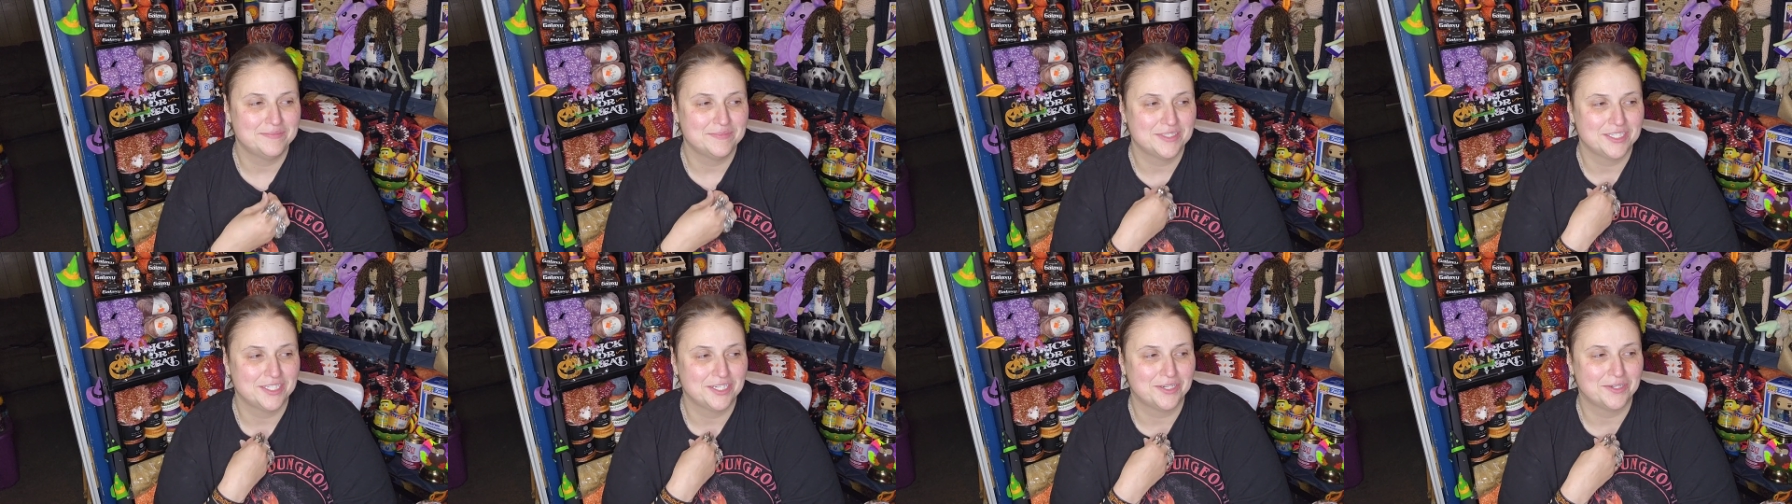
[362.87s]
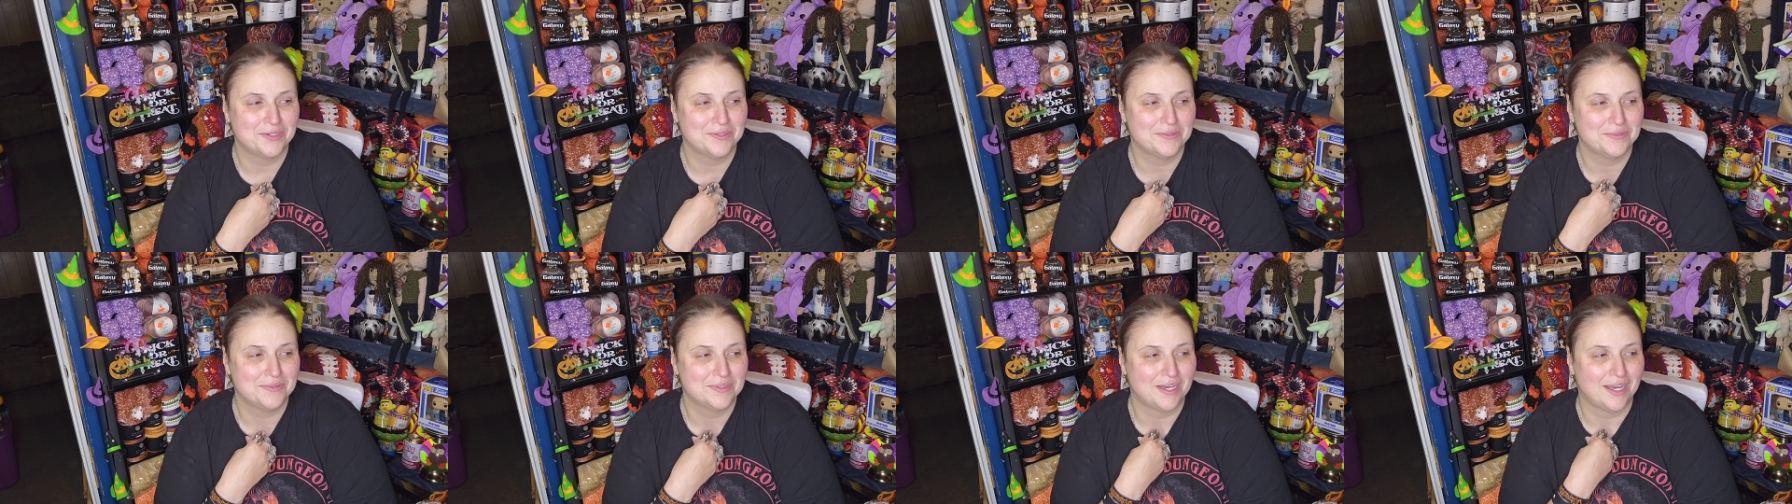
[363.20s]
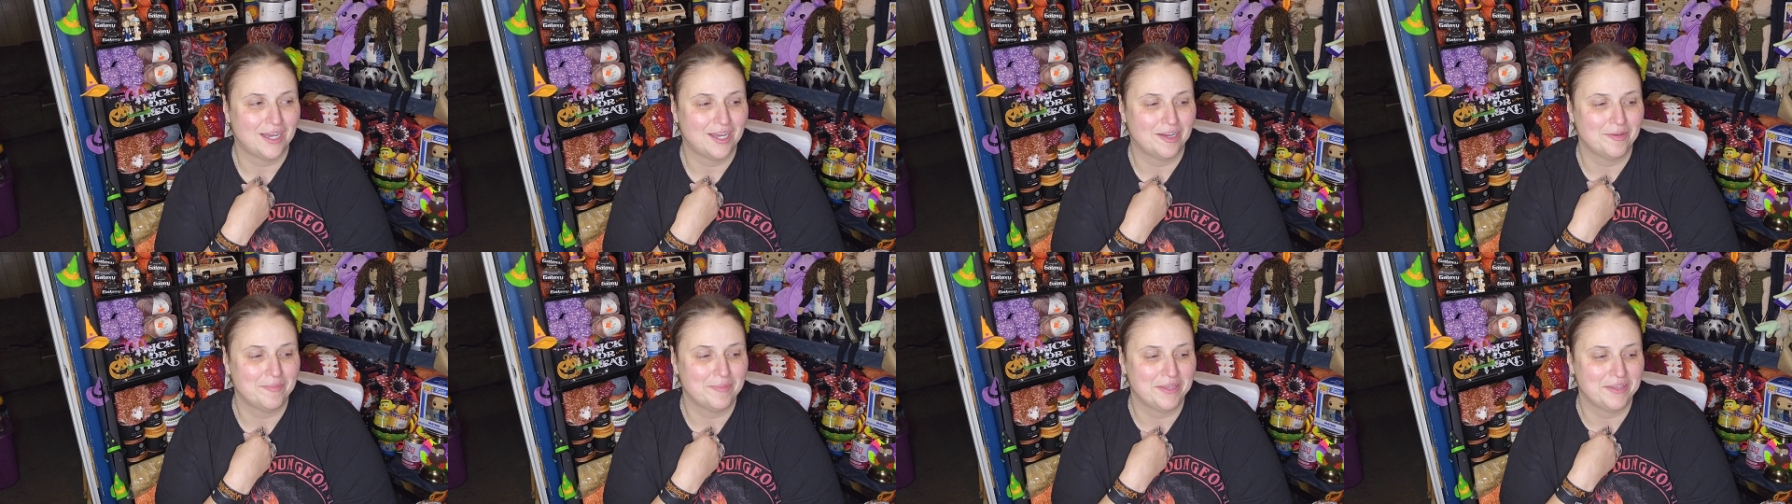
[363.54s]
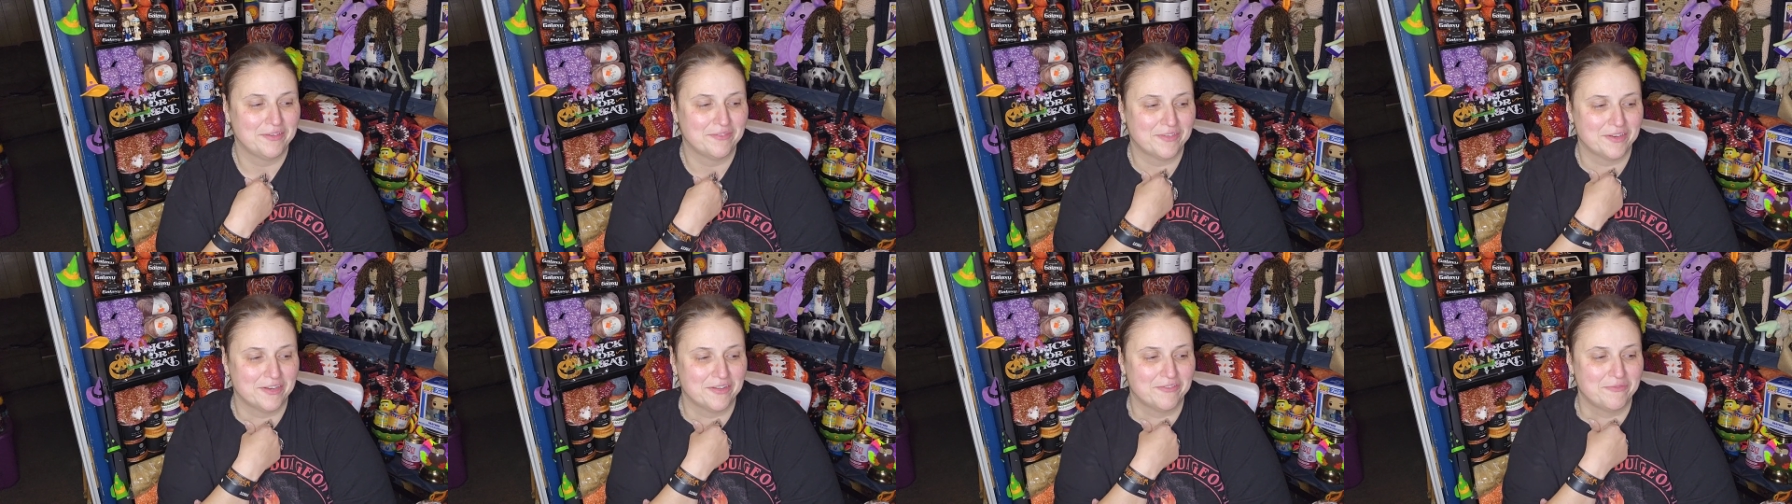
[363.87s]
You know, um,
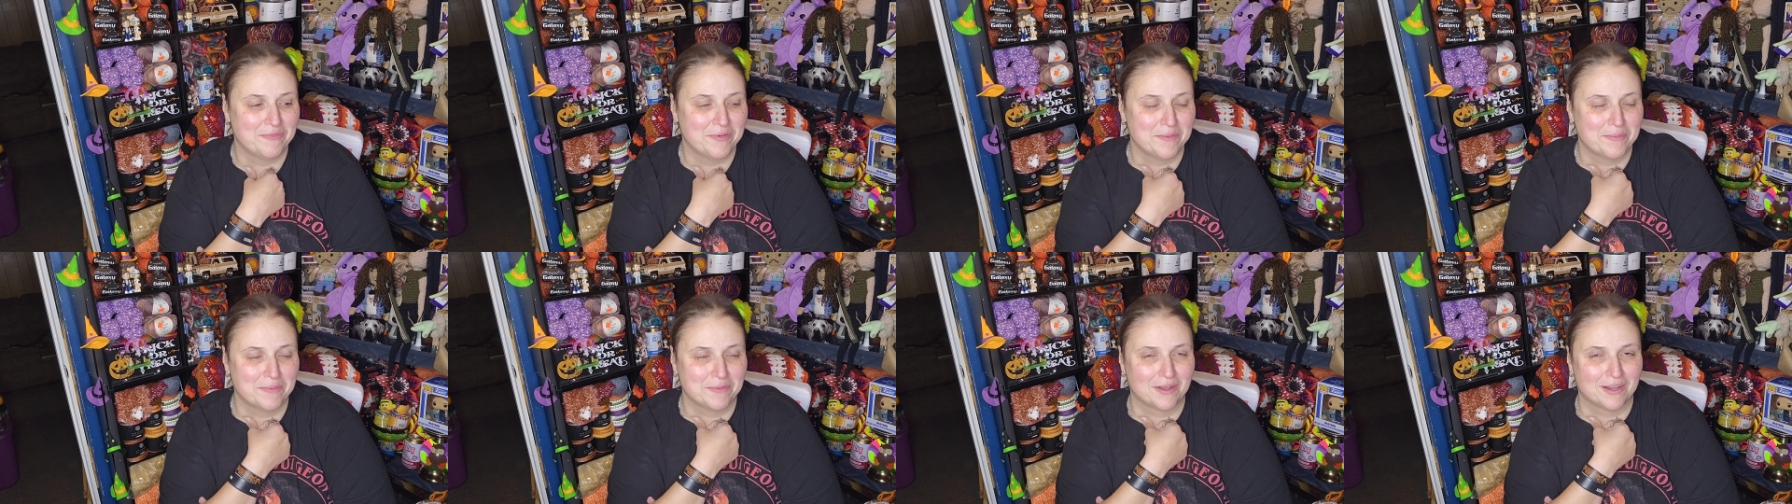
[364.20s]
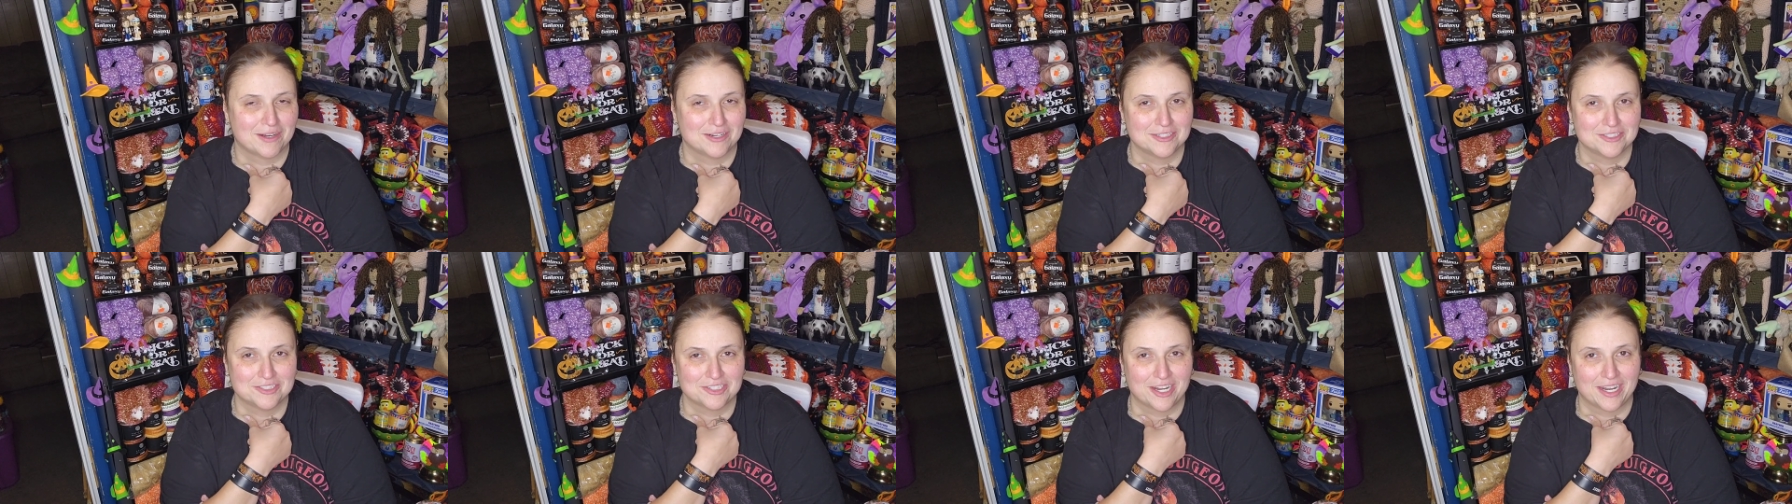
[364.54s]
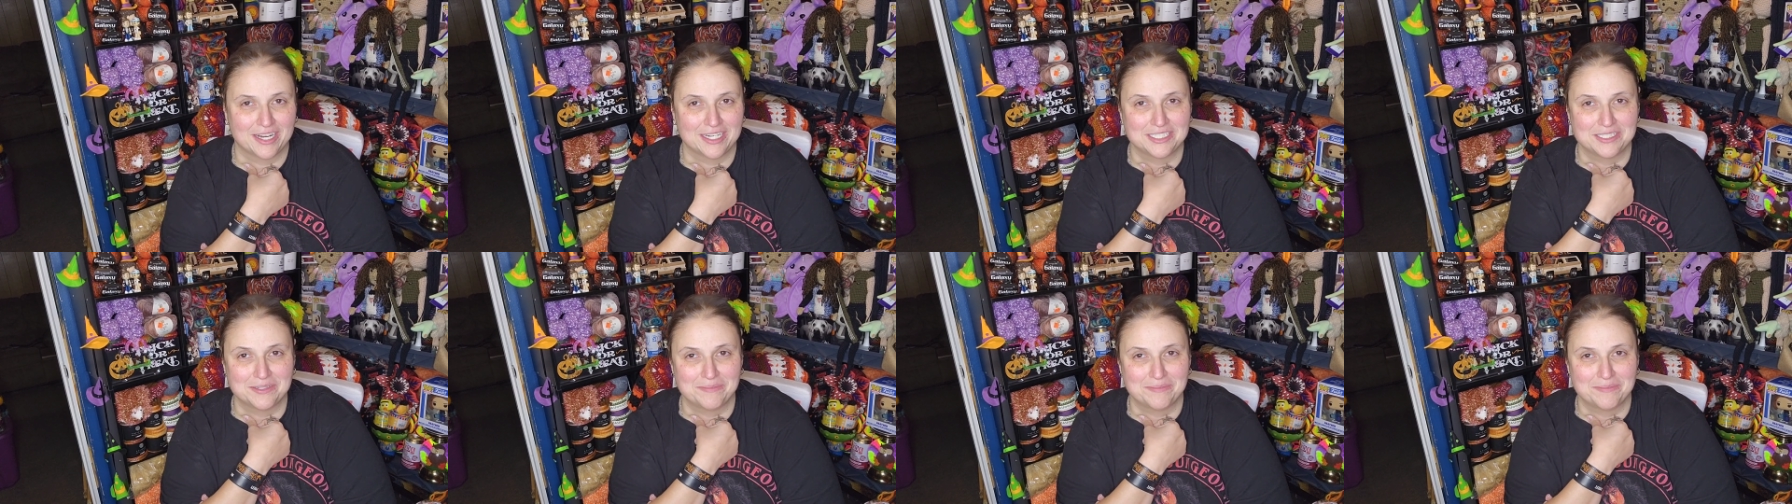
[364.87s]
even if people aren't trying